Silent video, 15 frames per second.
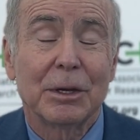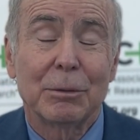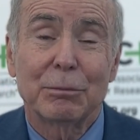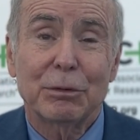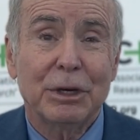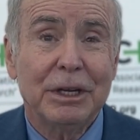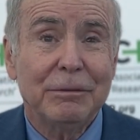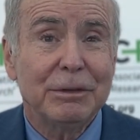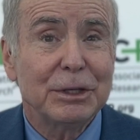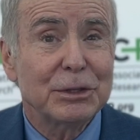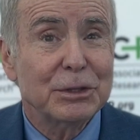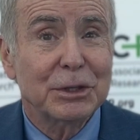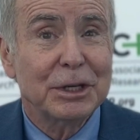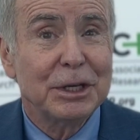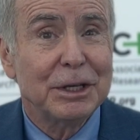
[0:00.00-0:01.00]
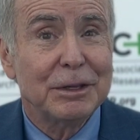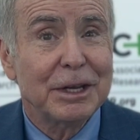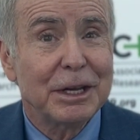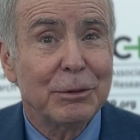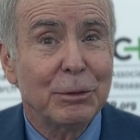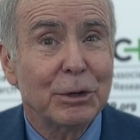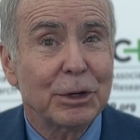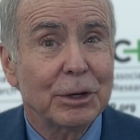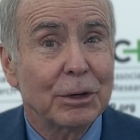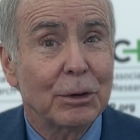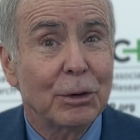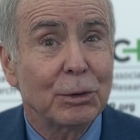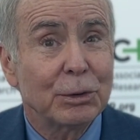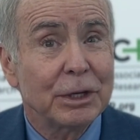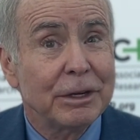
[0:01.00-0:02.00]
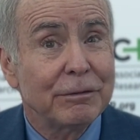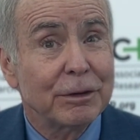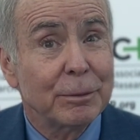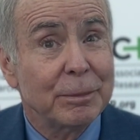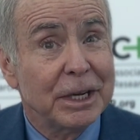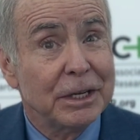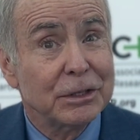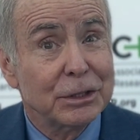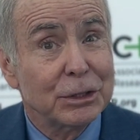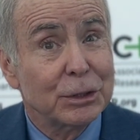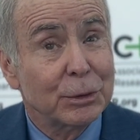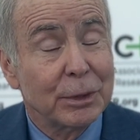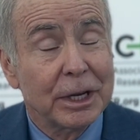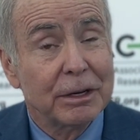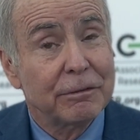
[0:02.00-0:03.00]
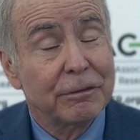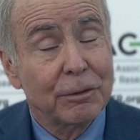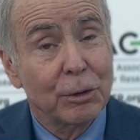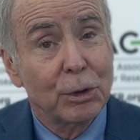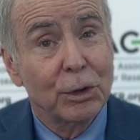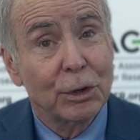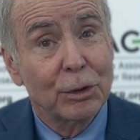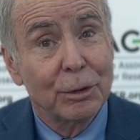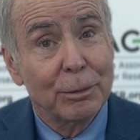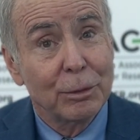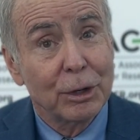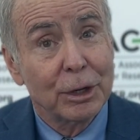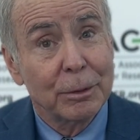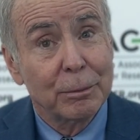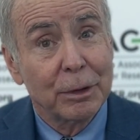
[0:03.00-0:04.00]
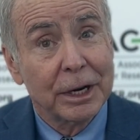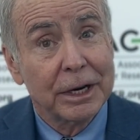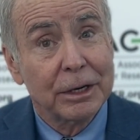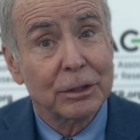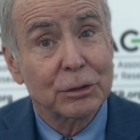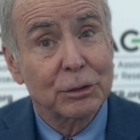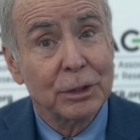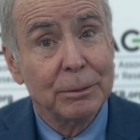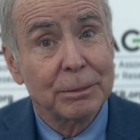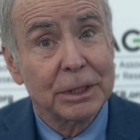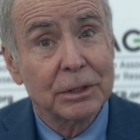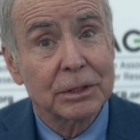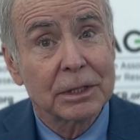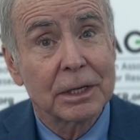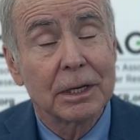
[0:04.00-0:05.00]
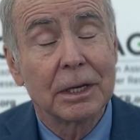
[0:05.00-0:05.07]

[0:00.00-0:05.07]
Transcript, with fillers: Previously, they were only for patients who had four or more prior treatments.